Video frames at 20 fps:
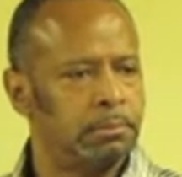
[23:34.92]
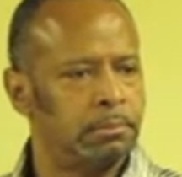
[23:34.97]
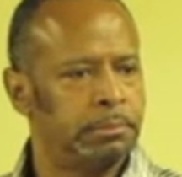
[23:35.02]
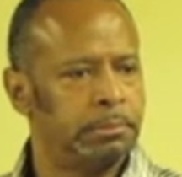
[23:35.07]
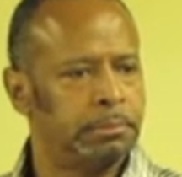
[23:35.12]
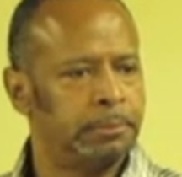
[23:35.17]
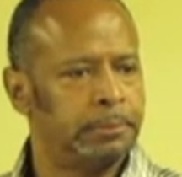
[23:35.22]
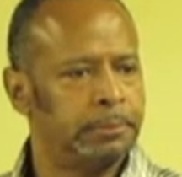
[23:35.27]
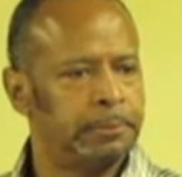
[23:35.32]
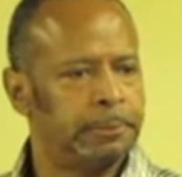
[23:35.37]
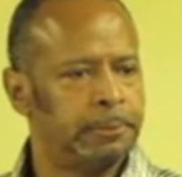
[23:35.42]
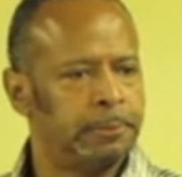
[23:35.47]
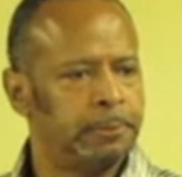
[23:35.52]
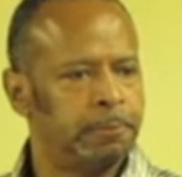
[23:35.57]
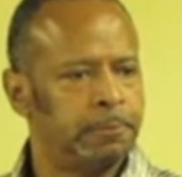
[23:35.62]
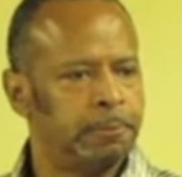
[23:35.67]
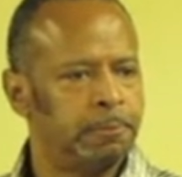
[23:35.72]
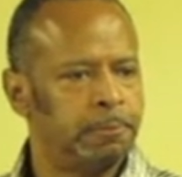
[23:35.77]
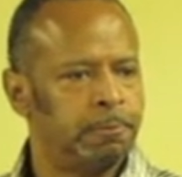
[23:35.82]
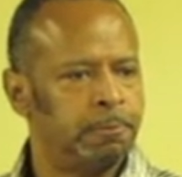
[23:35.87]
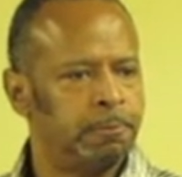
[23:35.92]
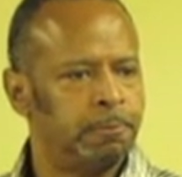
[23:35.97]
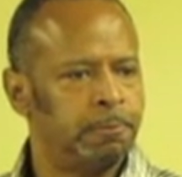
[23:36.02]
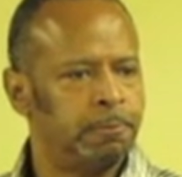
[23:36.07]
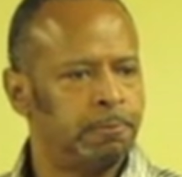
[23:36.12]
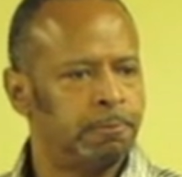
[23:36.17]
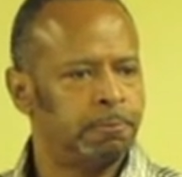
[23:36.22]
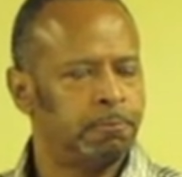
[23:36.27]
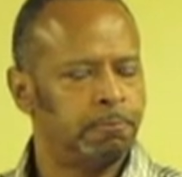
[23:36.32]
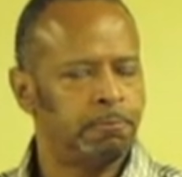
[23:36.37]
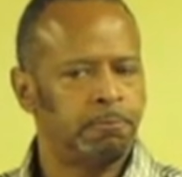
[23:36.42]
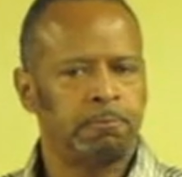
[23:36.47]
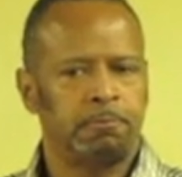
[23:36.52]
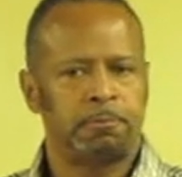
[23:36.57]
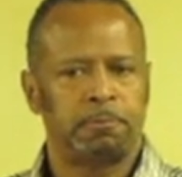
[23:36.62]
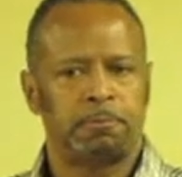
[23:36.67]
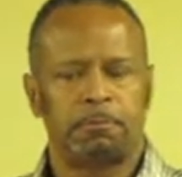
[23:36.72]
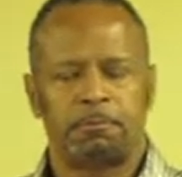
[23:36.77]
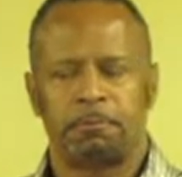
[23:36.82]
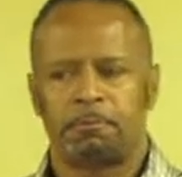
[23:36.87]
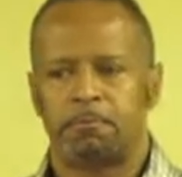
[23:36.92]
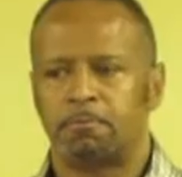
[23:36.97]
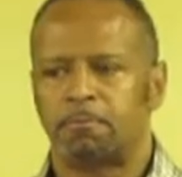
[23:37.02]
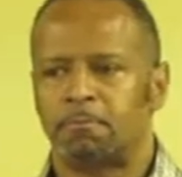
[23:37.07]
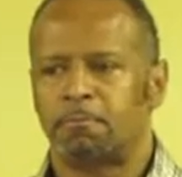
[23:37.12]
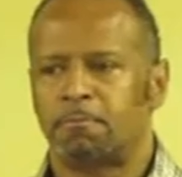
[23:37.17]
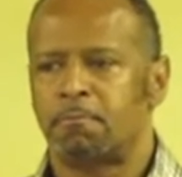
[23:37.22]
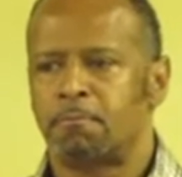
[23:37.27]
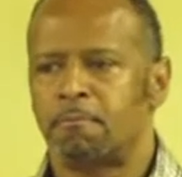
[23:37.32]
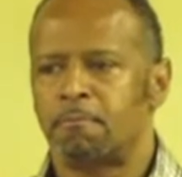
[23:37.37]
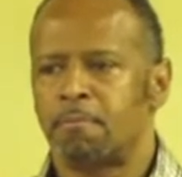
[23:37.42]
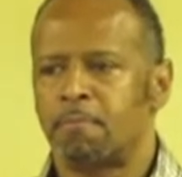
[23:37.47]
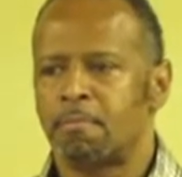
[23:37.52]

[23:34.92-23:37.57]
[no speech]